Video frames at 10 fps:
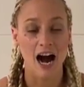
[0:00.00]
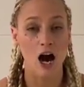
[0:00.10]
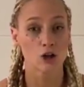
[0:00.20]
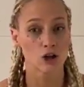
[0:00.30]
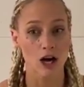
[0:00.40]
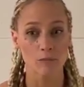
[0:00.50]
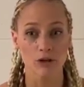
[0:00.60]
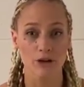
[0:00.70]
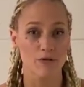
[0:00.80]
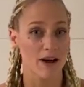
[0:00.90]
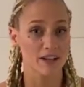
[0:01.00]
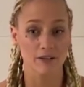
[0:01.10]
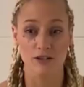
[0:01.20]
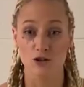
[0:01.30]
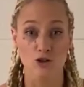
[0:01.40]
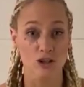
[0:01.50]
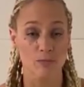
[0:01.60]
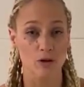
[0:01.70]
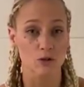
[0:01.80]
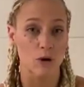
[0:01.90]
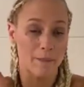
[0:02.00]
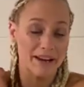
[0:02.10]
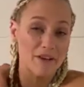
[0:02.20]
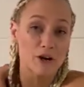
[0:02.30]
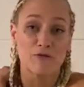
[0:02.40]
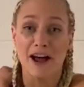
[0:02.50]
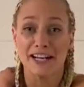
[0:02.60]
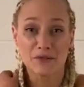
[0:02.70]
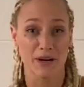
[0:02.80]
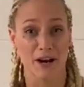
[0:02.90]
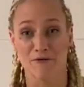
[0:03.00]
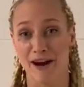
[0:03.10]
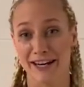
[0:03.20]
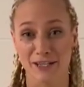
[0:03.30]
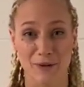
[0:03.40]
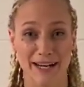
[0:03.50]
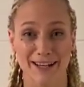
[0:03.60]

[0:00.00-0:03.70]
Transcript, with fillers: Oh, look, I'm looking to fight as soon as possible. I mean, if I could fight next week, I'd fight next week.